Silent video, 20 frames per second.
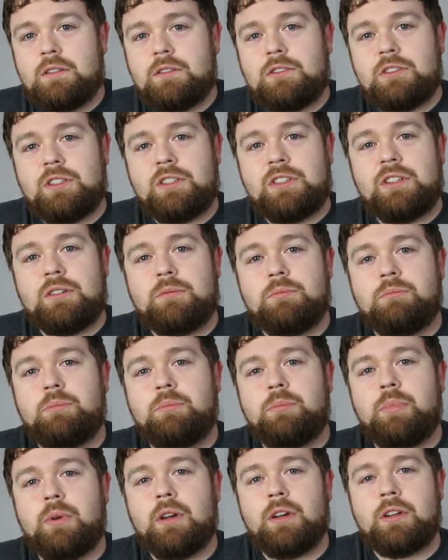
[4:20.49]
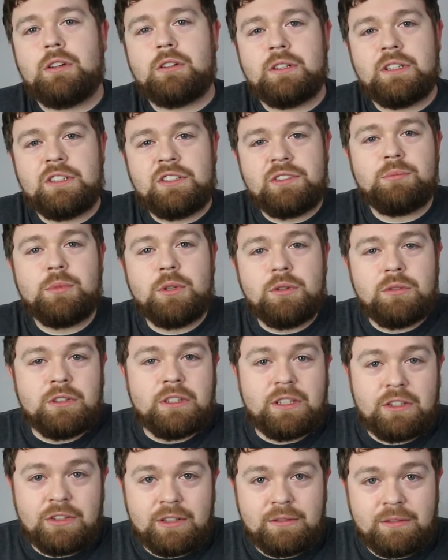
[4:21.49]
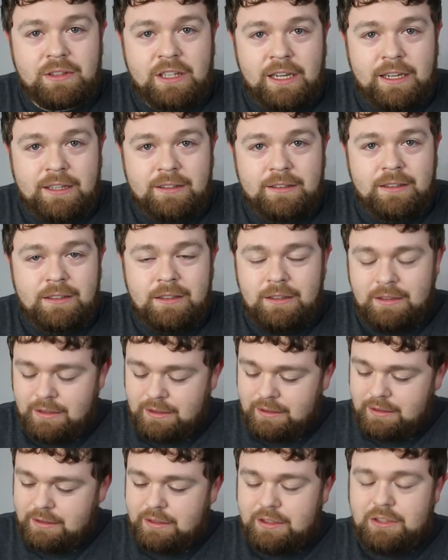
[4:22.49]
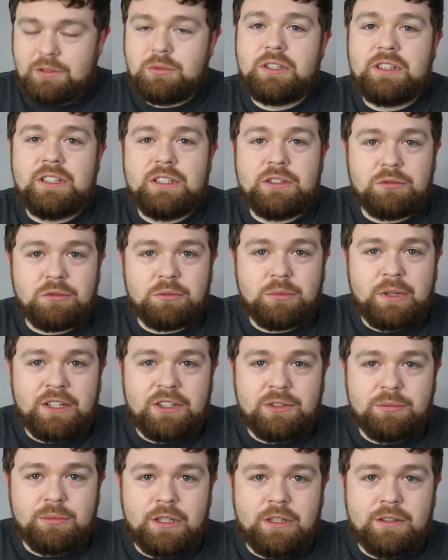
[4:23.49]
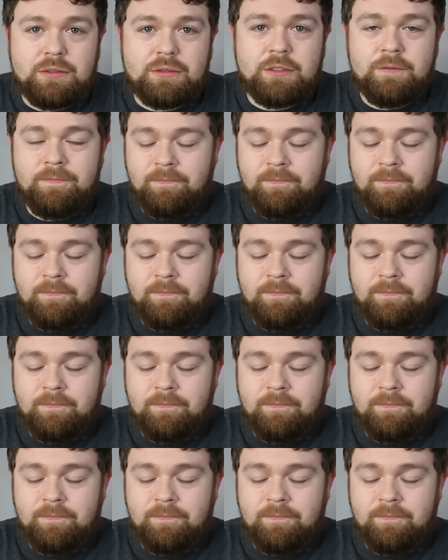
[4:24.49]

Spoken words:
Just the buttery smoothness of that is what this reminds me of.